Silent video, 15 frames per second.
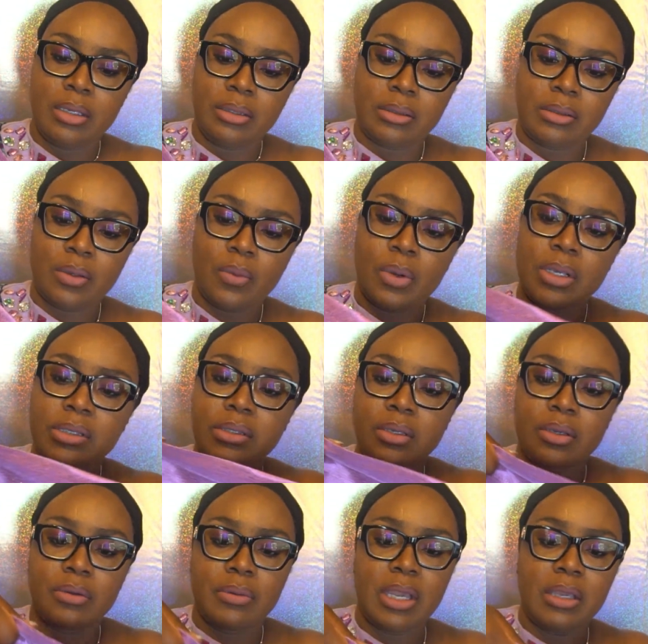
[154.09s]
So once
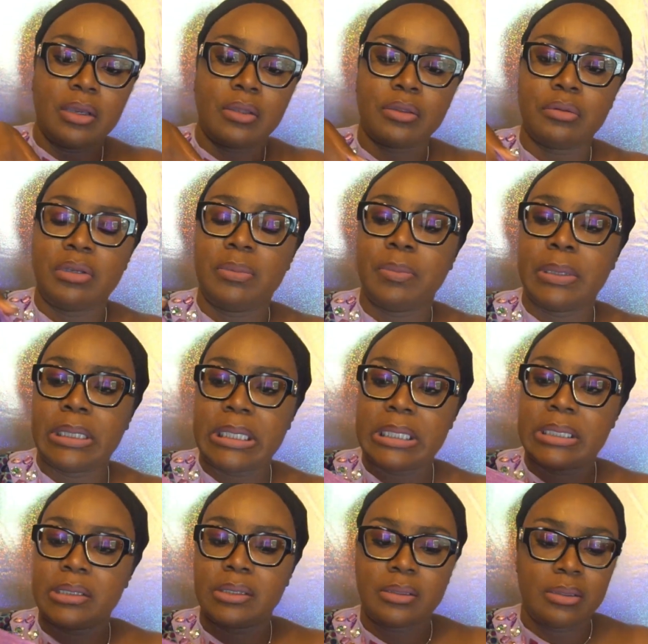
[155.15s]
you create your 3
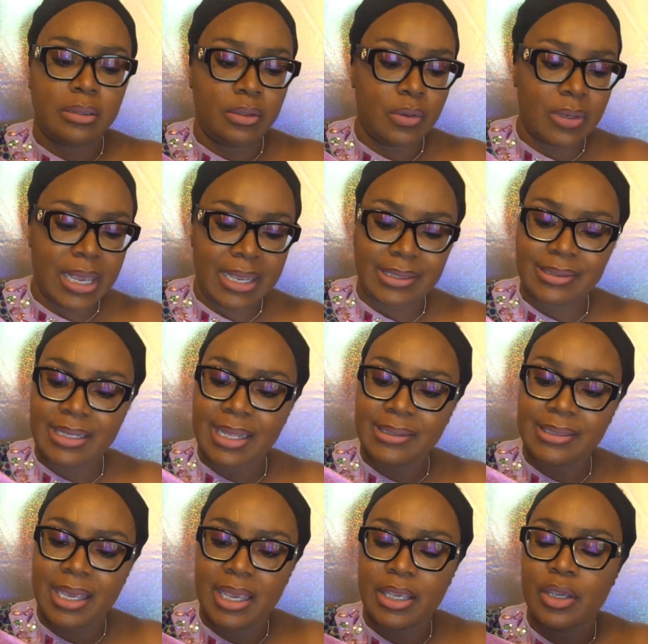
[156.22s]
pleats, you can start
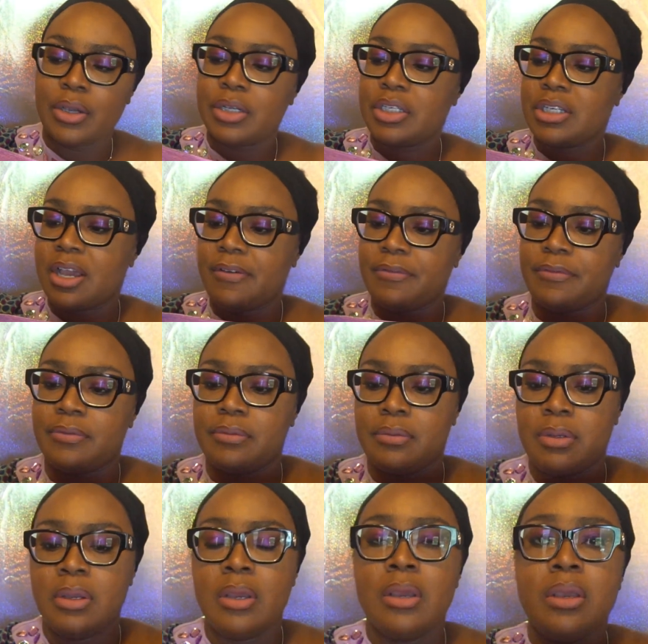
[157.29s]
tying your hijab.
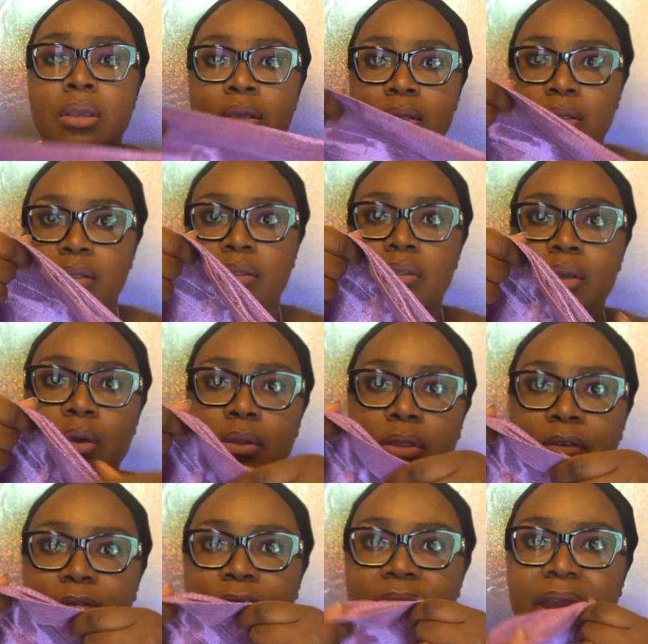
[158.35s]
So
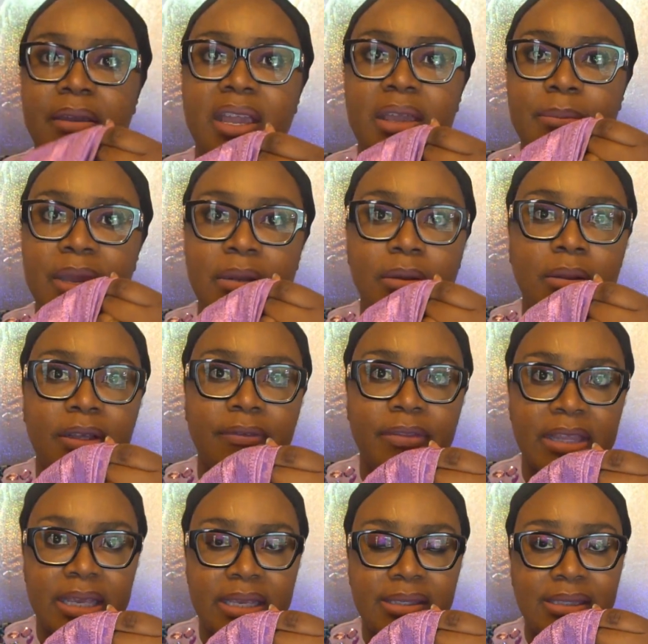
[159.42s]
the very middle
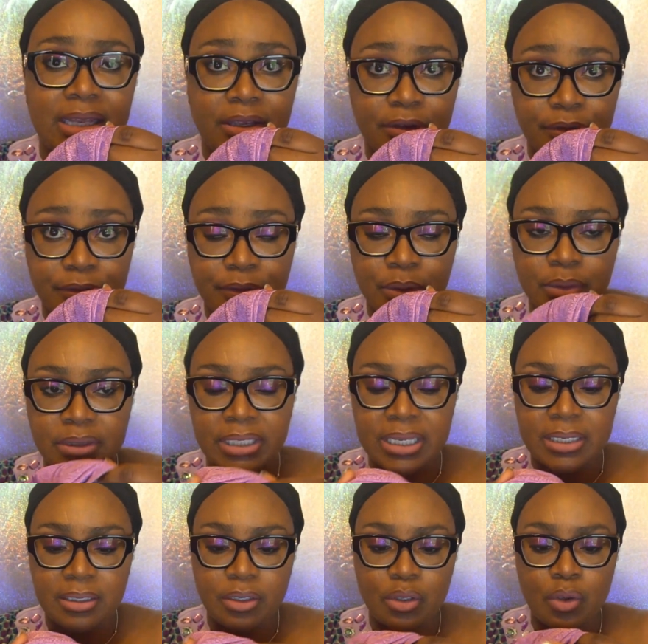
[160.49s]
of this that you
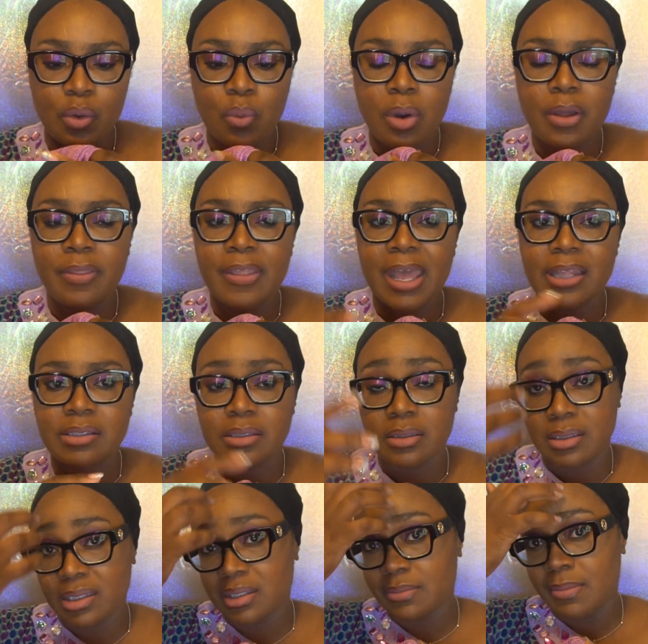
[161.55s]
folded, you want that to
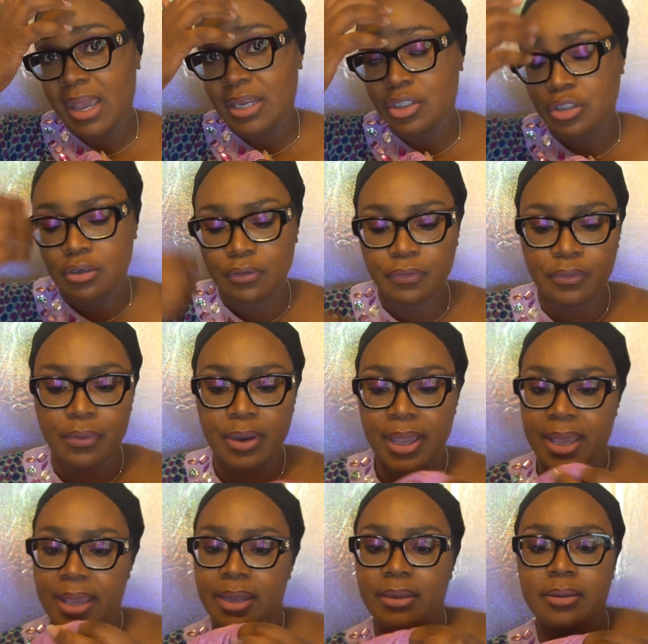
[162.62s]
just match your
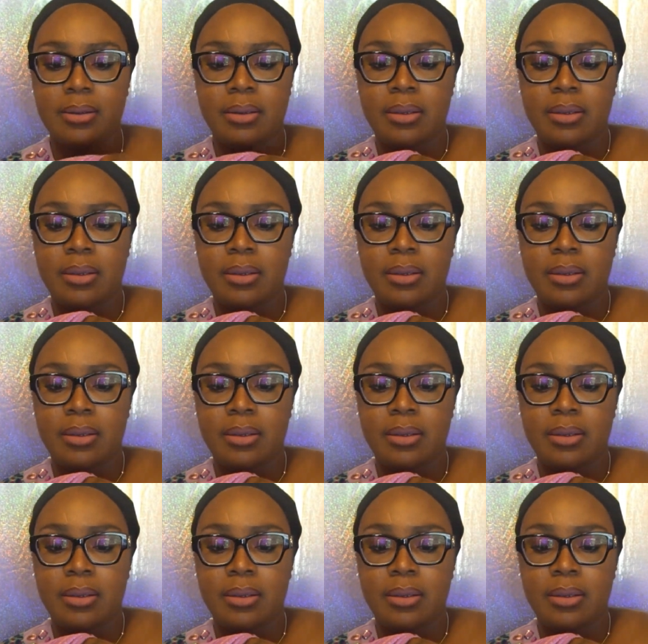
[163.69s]
forehead.